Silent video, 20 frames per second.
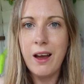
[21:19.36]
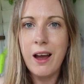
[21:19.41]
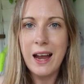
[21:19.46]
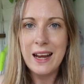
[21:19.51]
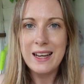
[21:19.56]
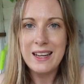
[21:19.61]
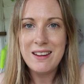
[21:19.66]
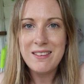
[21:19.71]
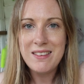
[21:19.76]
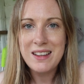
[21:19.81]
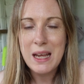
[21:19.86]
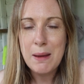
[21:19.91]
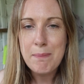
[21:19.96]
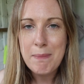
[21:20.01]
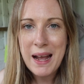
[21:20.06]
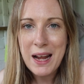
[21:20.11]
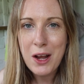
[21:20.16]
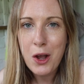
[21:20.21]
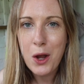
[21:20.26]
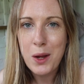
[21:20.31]
I need to get
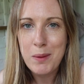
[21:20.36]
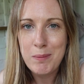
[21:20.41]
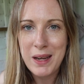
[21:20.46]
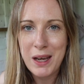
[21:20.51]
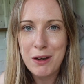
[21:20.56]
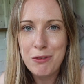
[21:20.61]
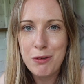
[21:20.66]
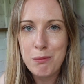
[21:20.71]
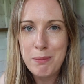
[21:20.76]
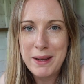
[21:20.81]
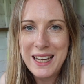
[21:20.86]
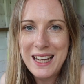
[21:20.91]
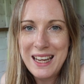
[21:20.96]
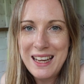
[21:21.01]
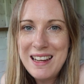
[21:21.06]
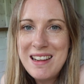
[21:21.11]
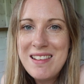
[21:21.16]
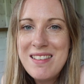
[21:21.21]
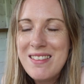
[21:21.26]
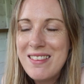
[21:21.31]
back home now for my
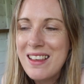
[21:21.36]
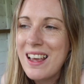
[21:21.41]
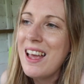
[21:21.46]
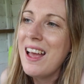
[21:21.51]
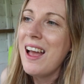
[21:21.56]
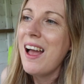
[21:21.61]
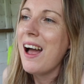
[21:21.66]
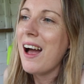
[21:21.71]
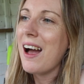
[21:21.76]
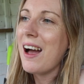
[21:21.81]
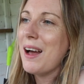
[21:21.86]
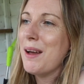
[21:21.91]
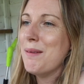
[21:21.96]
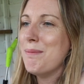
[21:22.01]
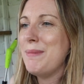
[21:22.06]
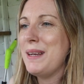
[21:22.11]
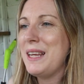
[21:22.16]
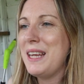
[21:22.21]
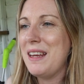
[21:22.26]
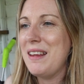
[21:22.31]
kids um,
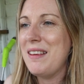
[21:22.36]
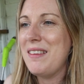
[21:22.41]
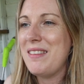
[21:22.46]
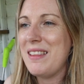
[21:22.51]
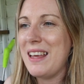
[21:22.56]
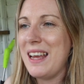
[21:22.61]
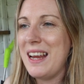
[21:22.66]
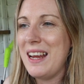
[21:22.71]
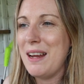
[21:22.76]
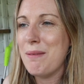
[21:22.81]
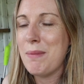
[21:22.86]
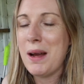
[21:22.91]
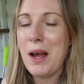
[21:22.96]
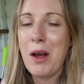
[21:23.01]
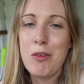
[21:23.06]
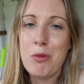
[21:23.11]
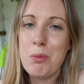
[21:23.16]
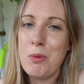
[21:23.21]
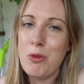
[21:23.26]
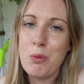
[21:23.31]
because they my
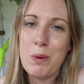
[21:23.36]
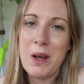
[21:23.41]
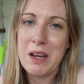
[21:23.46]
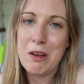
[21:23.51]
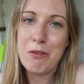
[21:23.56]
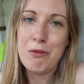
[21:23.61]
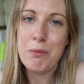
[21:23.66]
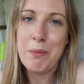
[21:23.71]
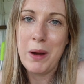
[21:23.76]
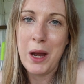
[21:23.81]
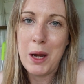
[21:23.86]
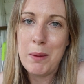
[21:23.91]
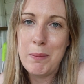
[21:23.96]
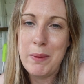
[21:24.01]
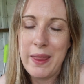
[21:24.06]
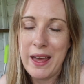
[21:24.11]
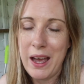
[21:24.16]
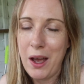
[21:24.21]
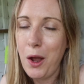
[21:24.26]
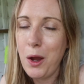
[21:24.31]
husband's working from home
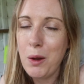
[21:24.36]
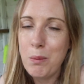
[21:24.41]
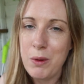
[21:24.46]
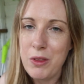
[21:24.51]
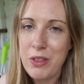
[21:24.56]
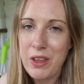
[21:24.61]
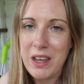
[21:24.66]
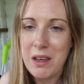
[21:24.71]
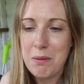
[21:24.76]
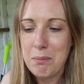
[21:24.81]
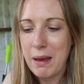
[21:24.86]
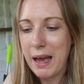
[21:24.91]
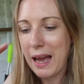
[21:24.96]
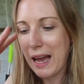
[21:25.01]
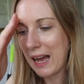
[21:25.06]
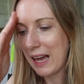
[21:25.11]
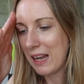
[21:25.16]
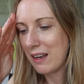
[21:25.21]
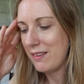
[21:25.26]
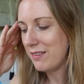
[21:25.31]
and they're home with him
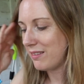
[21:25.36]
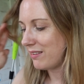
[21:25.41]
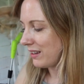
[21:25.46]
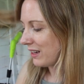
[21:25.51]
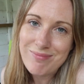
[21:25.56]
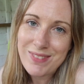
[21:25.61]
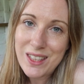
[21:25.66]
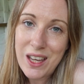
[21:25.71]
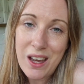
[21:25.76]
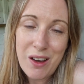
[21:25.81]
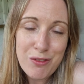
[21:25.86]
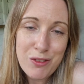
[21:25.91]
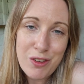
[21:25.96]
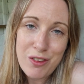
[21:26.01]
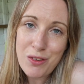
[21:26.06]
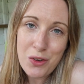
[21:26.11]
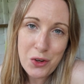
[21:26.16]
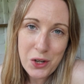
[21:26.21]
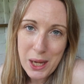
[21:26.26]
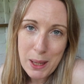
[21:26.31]
and I've
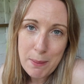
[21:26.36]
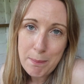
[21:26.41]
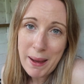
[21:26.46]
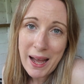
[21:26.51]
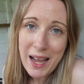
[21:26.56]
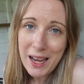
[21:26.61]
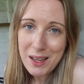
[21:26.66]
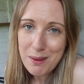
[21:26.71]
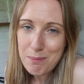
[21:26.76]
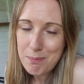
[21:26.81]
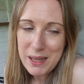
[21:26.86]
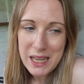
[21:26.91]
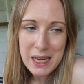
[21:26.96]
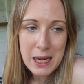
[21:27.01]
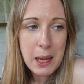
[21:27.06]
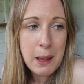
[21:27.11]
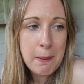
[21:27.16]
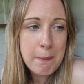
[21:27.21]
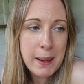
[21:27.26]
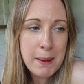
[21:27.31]
just got to get back and
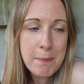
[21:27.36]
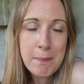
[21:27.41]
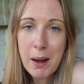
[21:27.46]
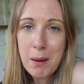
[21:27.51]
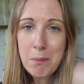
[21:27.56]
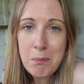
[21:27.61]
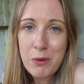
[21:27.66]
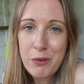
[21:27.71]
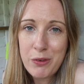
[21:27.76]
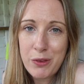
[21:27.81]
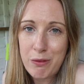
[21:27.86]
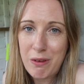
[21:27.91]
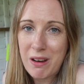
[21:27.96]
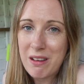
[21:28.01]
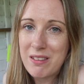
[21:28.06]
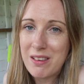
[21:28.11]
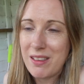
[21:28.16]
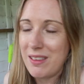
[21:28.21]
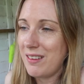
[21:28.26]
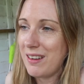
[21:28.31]
be be mum for the
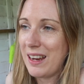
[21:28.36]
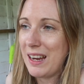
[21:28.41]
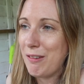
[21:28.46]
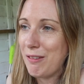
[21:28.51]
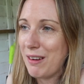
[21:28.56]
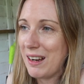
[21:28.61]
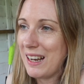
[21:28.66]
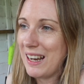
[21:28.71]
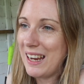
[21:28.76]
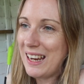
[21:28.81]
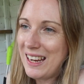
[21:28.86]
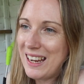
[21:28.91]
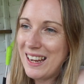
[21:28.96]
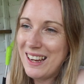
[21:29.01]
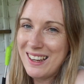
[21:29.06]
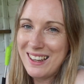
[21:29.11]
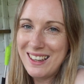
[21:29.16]
rest of the day really